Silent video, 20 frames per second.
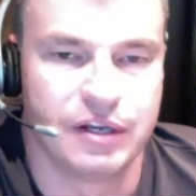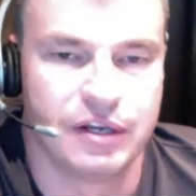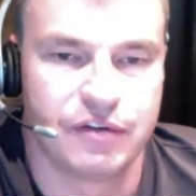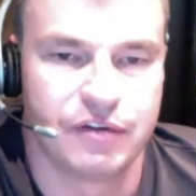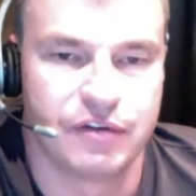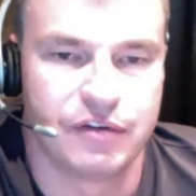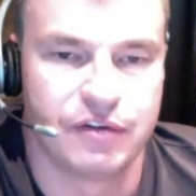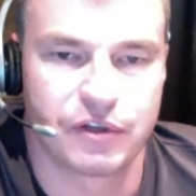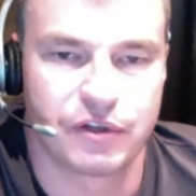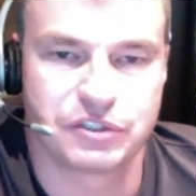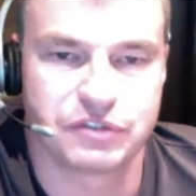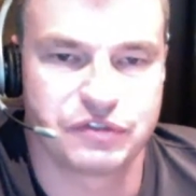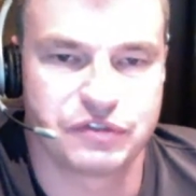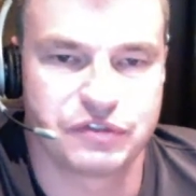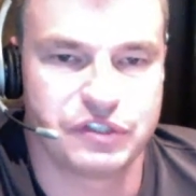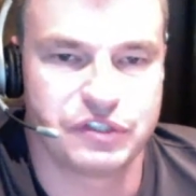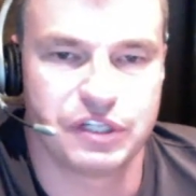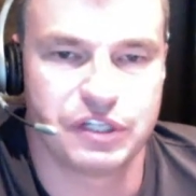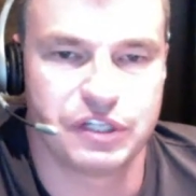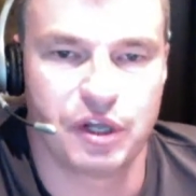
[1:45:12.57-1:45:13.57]
For those of
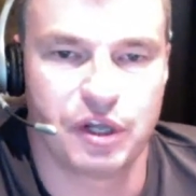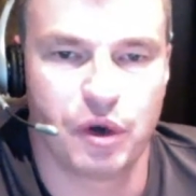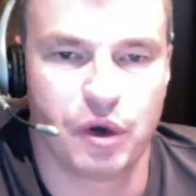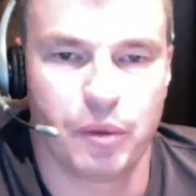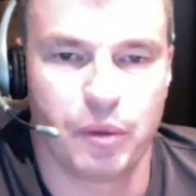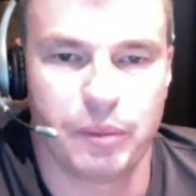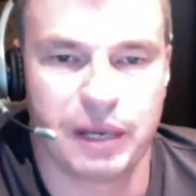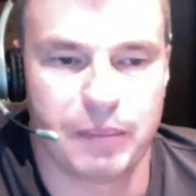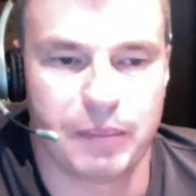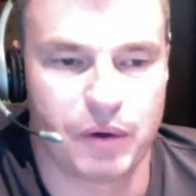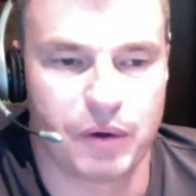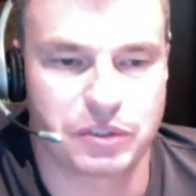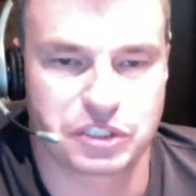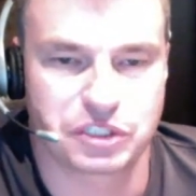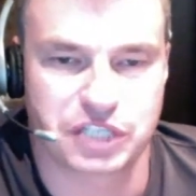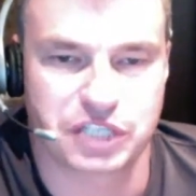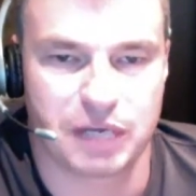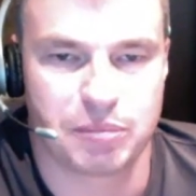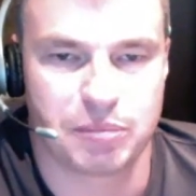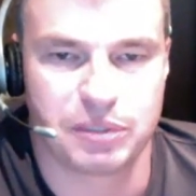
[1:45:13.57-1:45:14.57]
you that know me, I'm always
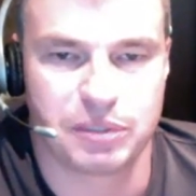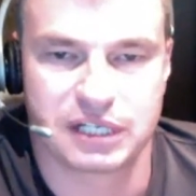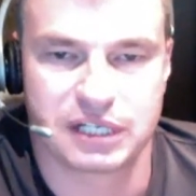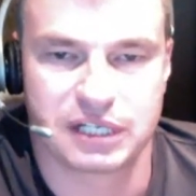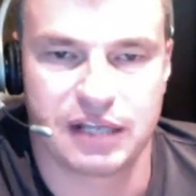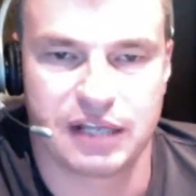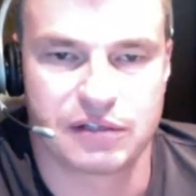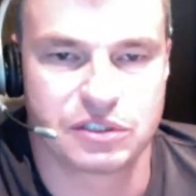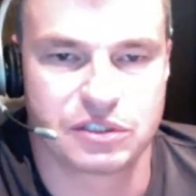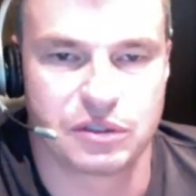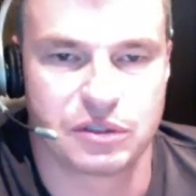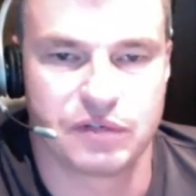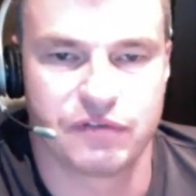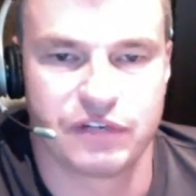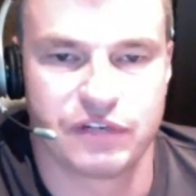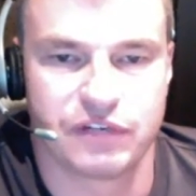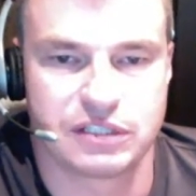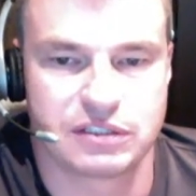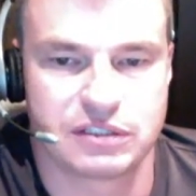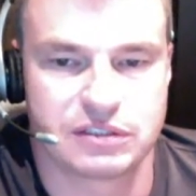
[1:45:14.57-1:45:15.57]
trying to put together joint
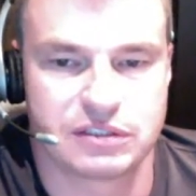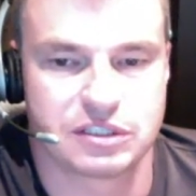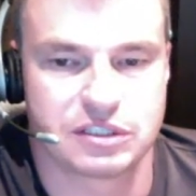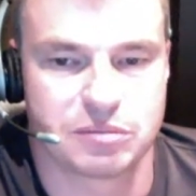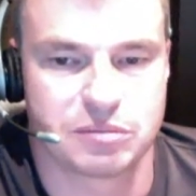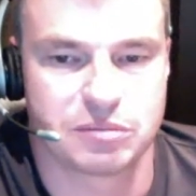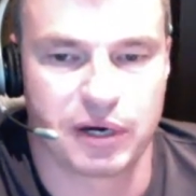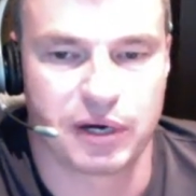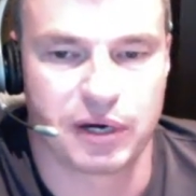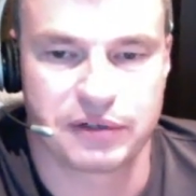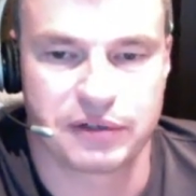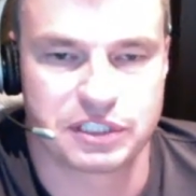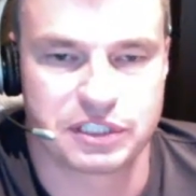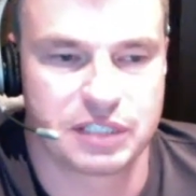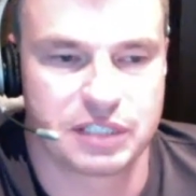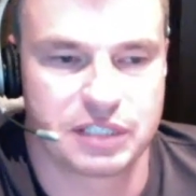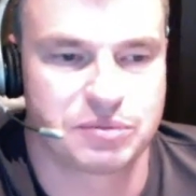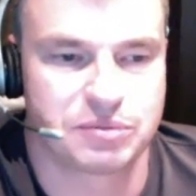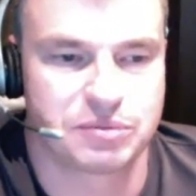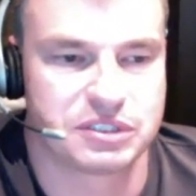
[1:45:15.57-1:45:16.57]
ventures and
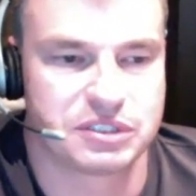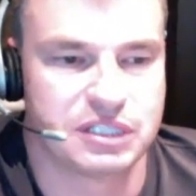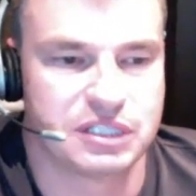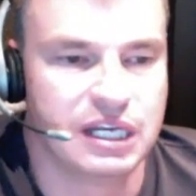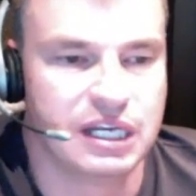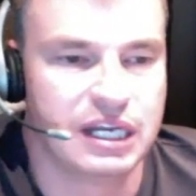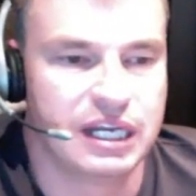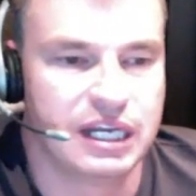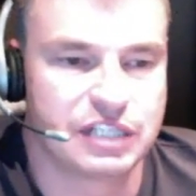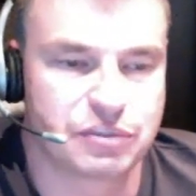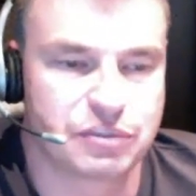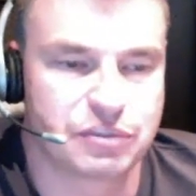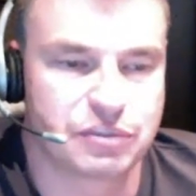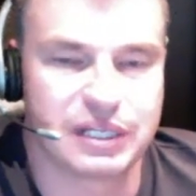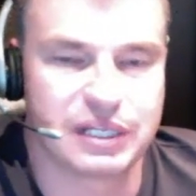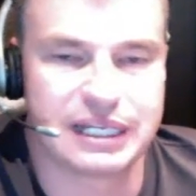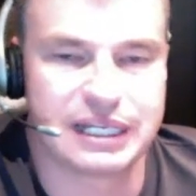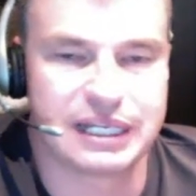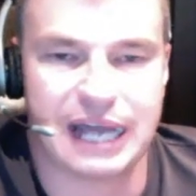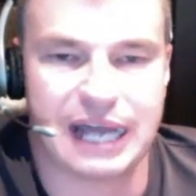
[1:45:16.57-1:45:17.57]
partnerships. It's
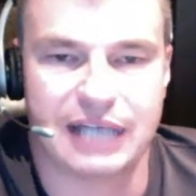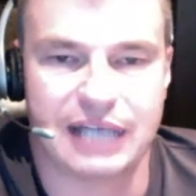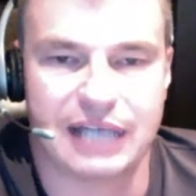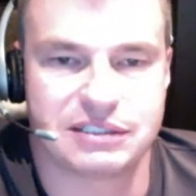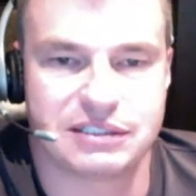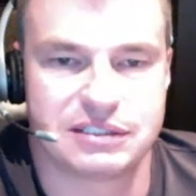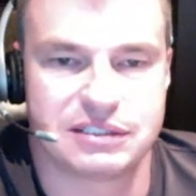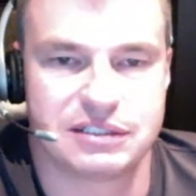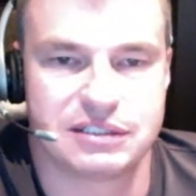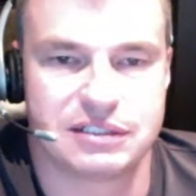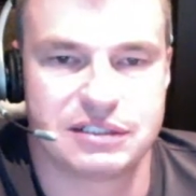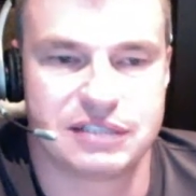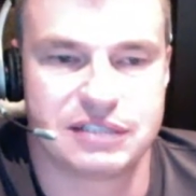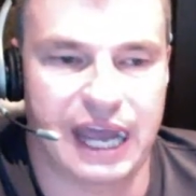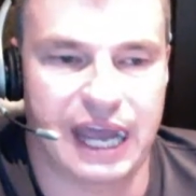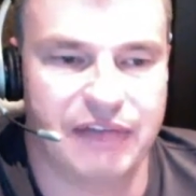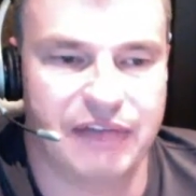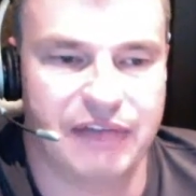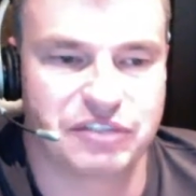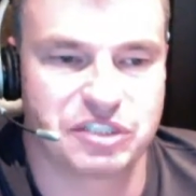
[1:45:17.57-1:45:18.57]
really nice to
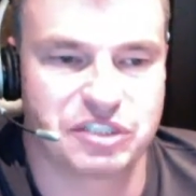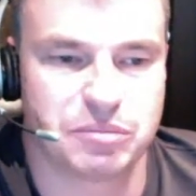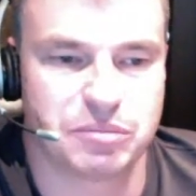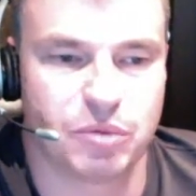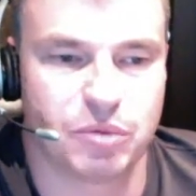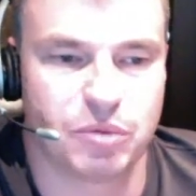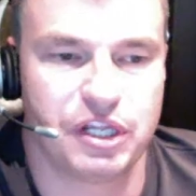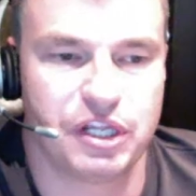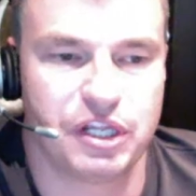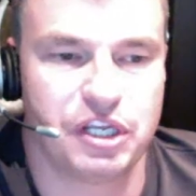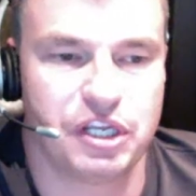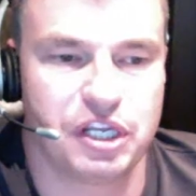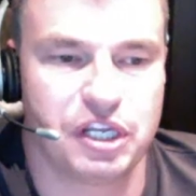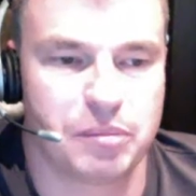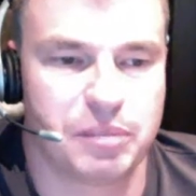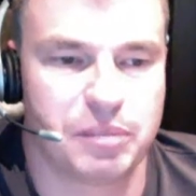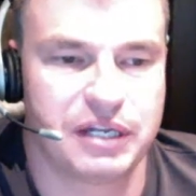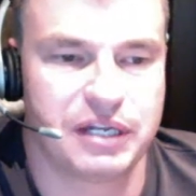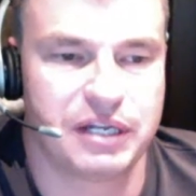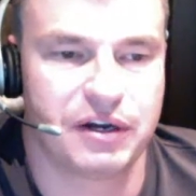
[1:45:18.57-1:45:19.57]
have someone that you can
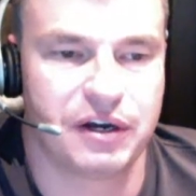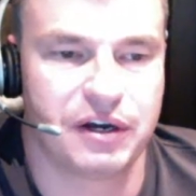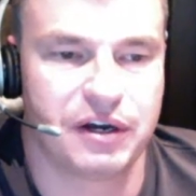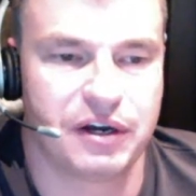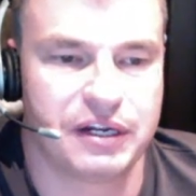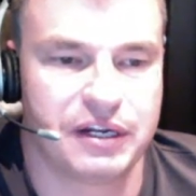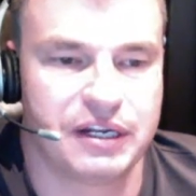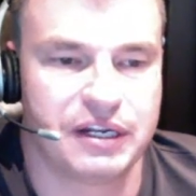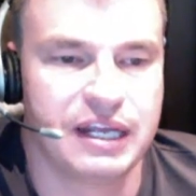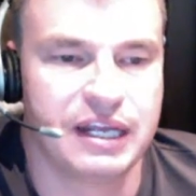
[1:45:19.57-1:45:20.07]
depend on, and